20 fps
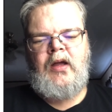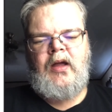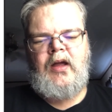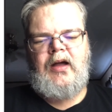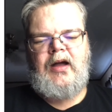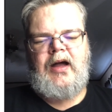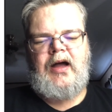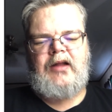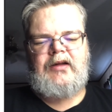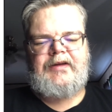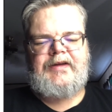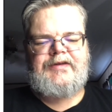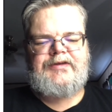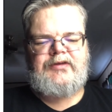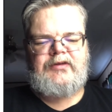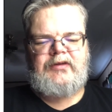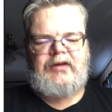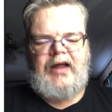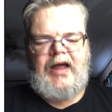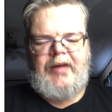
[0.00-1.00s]

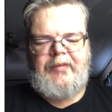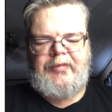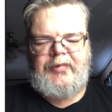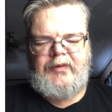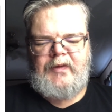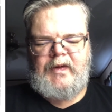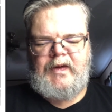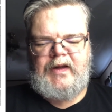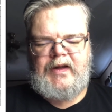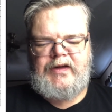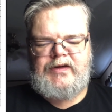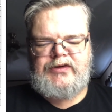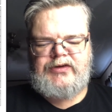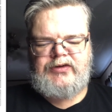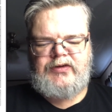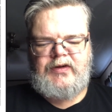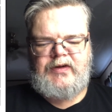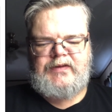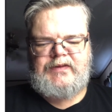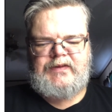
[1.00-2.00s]
List your liability
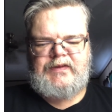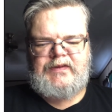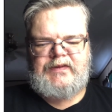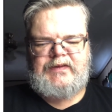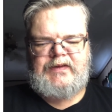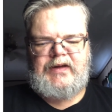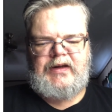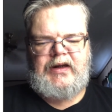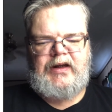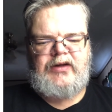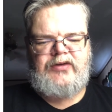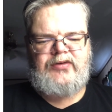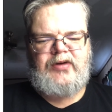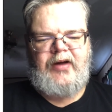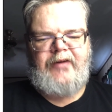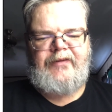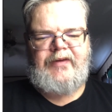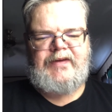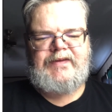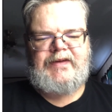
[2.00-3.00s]
insurances, any
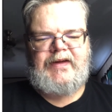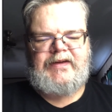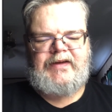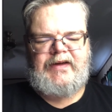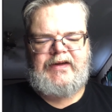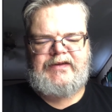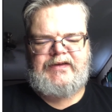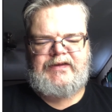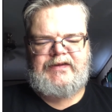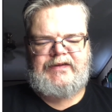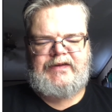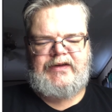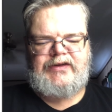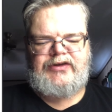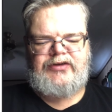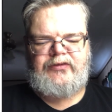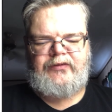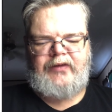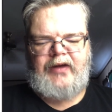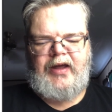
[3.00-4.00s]
traffic citations
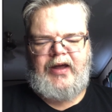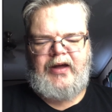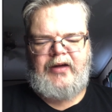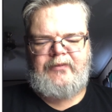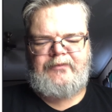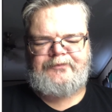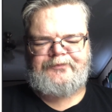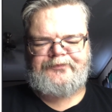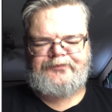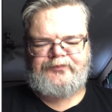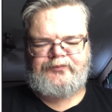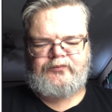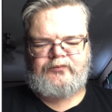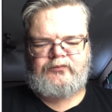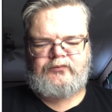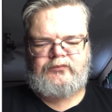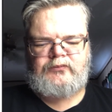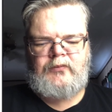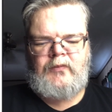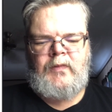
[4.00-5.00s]
that you've had.
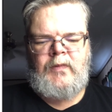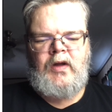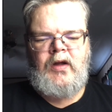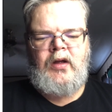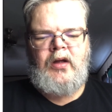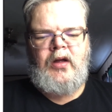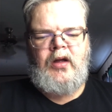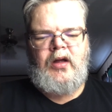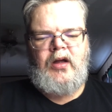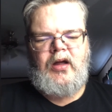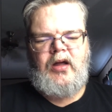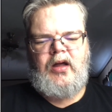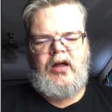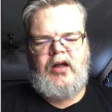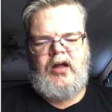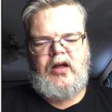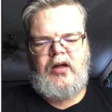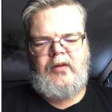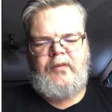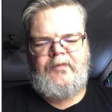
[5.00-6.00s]

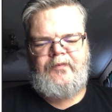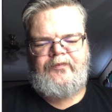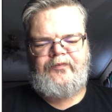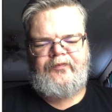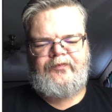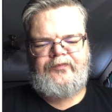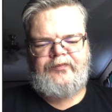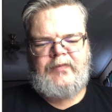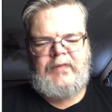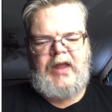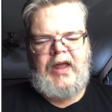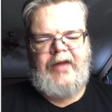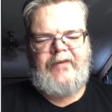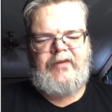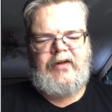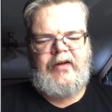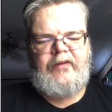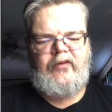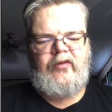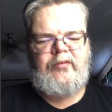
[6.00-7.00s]

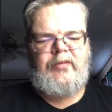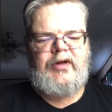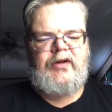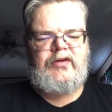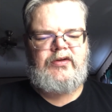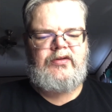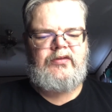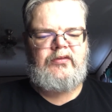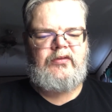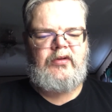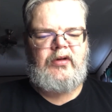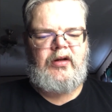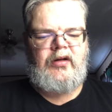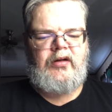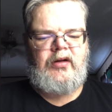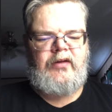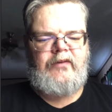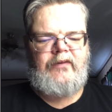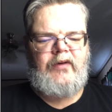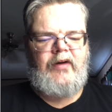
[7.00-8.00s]
Have you ever been
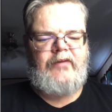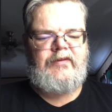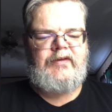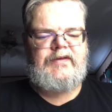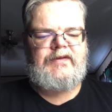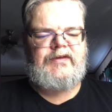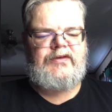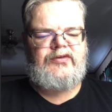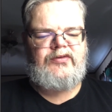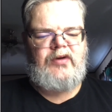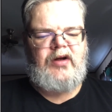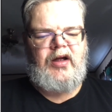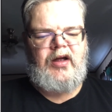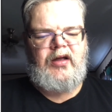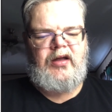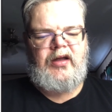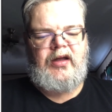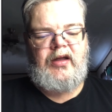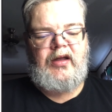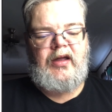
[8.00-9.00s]
involved as the
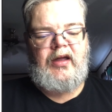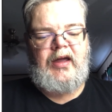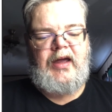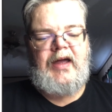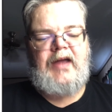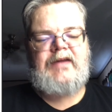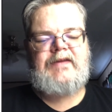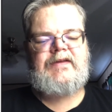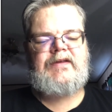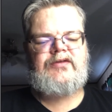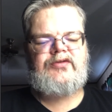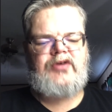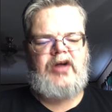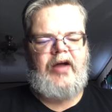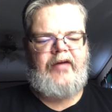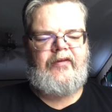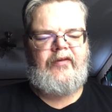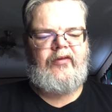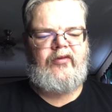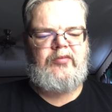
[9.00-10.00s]

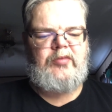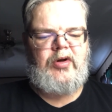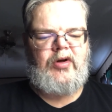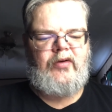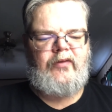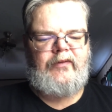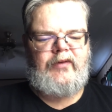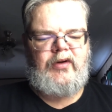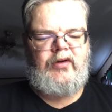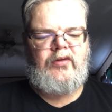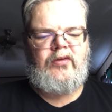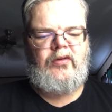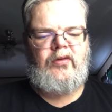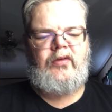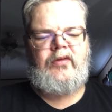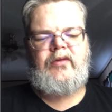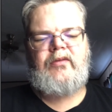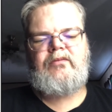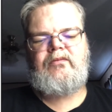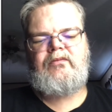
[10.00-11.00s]
driver of a motor vehicle